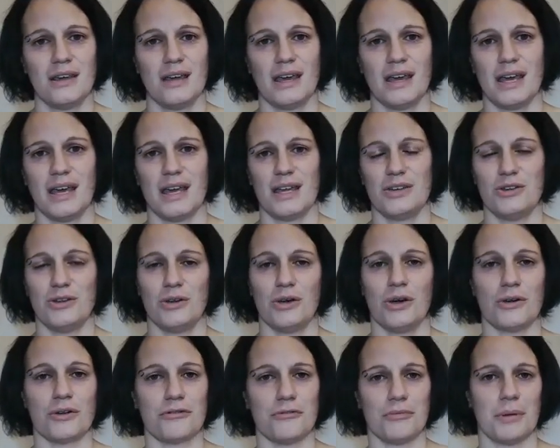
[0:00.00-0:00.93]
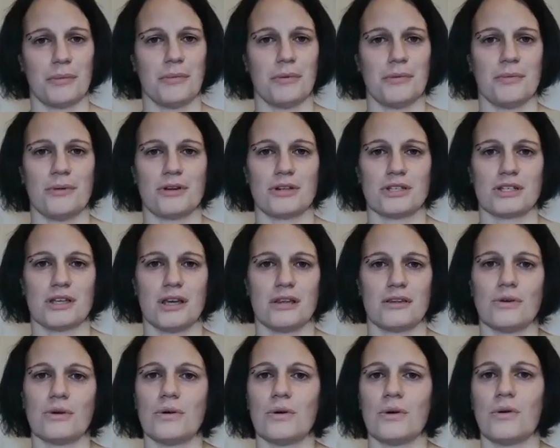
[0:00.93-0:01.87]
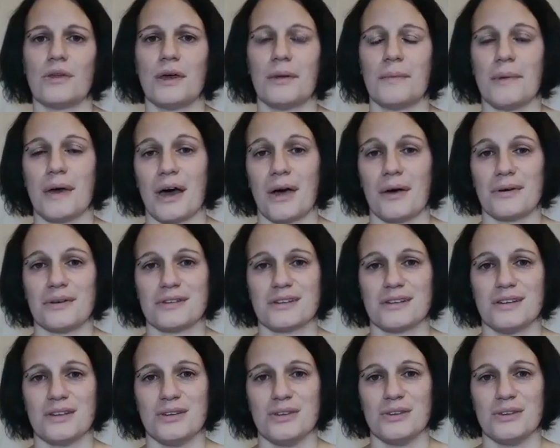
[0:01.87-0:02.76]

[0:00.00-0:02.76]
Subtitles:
and you can't remember much at all about